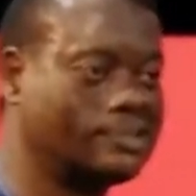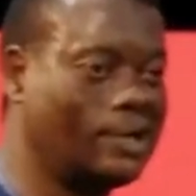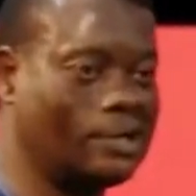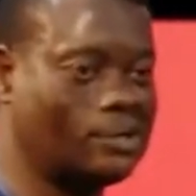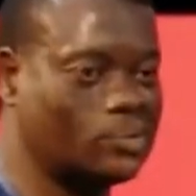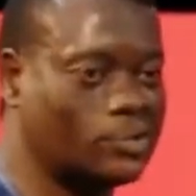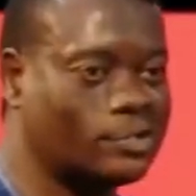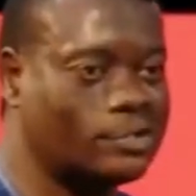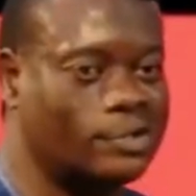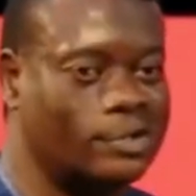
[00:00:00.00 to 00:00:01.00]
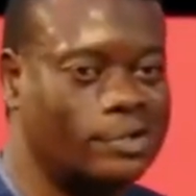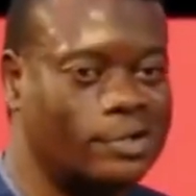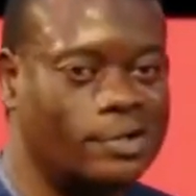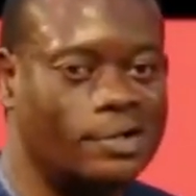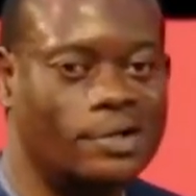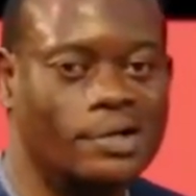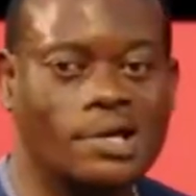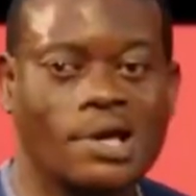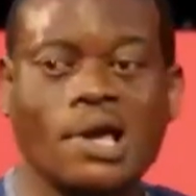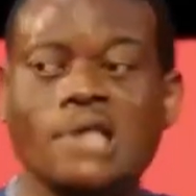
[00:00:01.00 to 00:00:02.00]
Hallelujah.
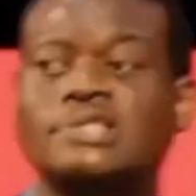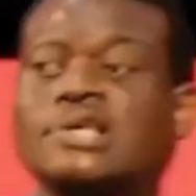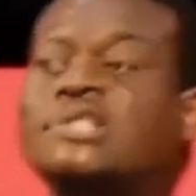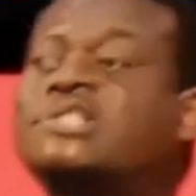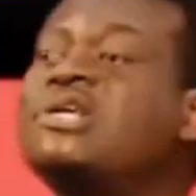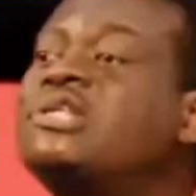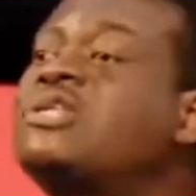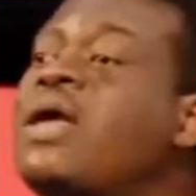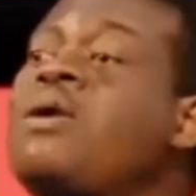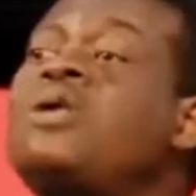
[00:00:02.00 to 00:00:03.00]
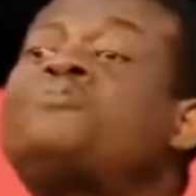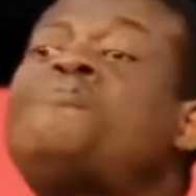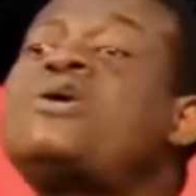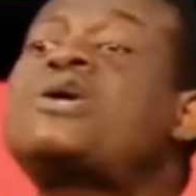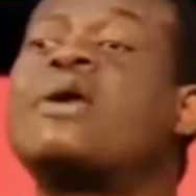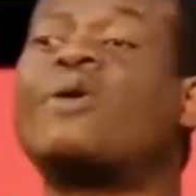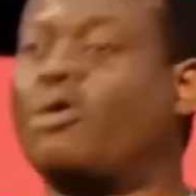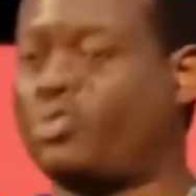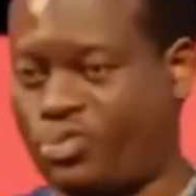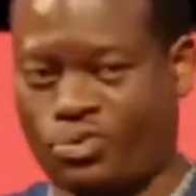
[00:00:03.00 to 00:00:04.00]
It's, it's, it's, it's big
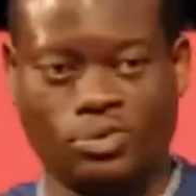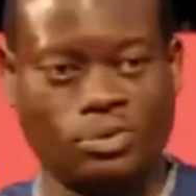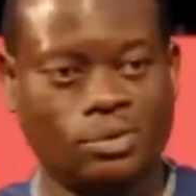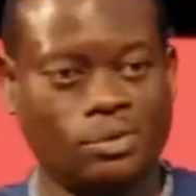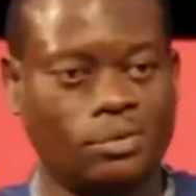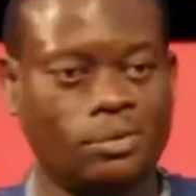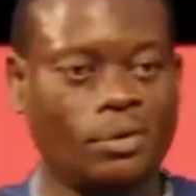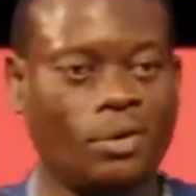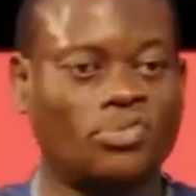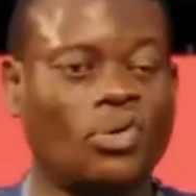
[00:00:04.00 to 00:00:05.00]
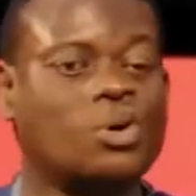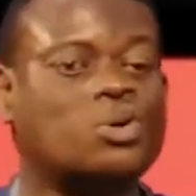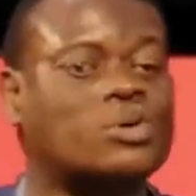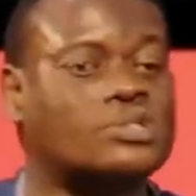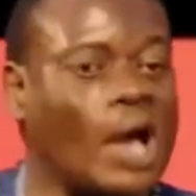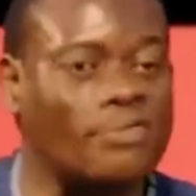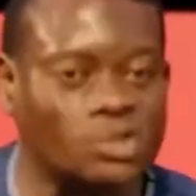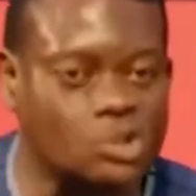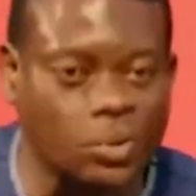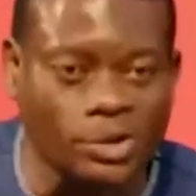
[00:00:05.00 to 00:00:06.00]
enough for you to serve
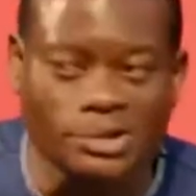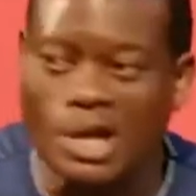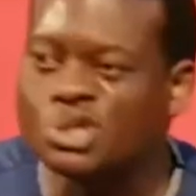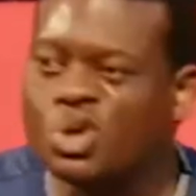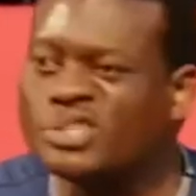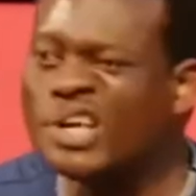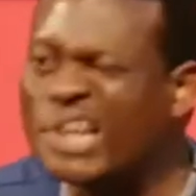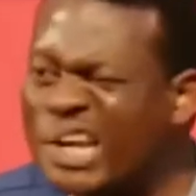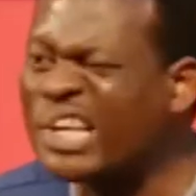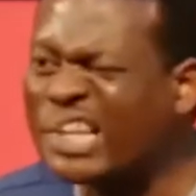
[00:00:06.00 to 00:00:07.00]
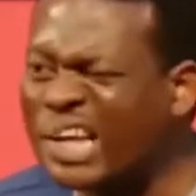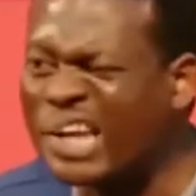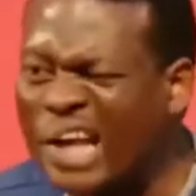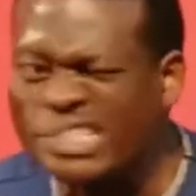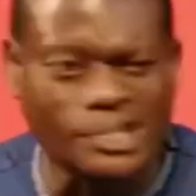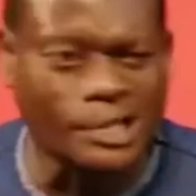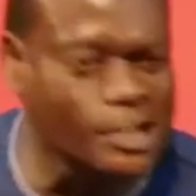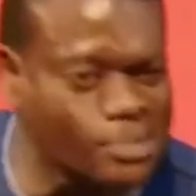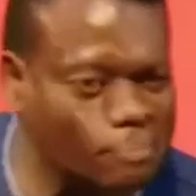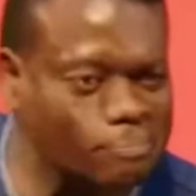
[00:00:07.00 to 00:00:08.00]
His will. There's nothing greater than that in the kingdom.